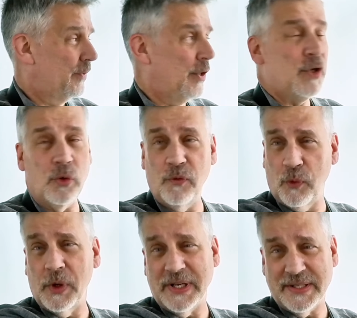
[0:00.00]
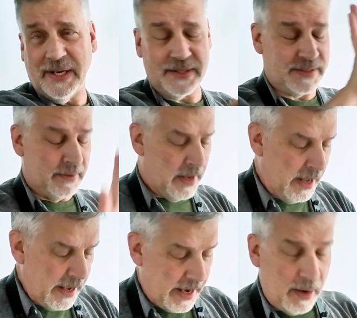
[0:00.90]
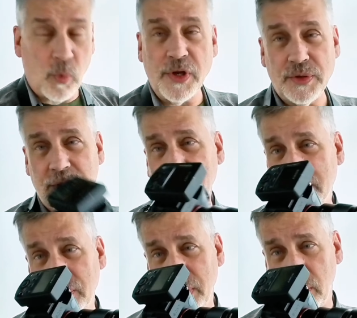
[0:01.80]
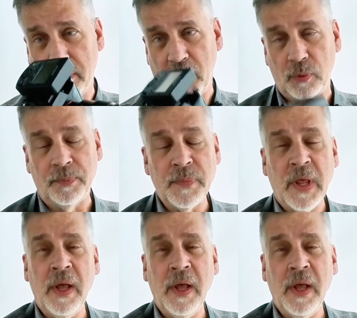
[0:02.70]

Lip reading: the new 46, and we're using the Sony remote.